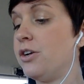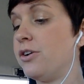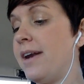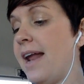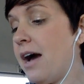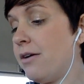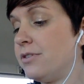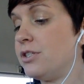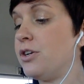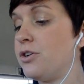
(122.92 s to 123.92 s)
your
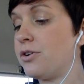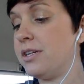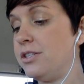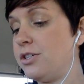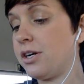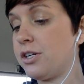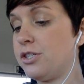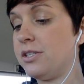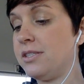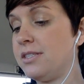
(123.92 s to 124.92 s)
nouns, your
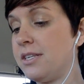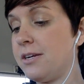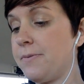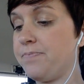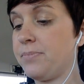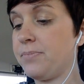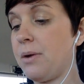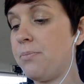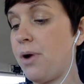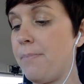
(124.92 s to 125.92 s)
conjunctions,
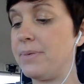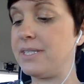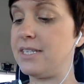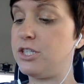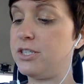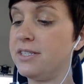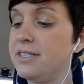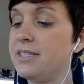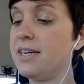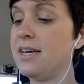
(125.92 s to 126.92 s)

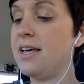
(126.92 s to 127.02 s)
prepositions.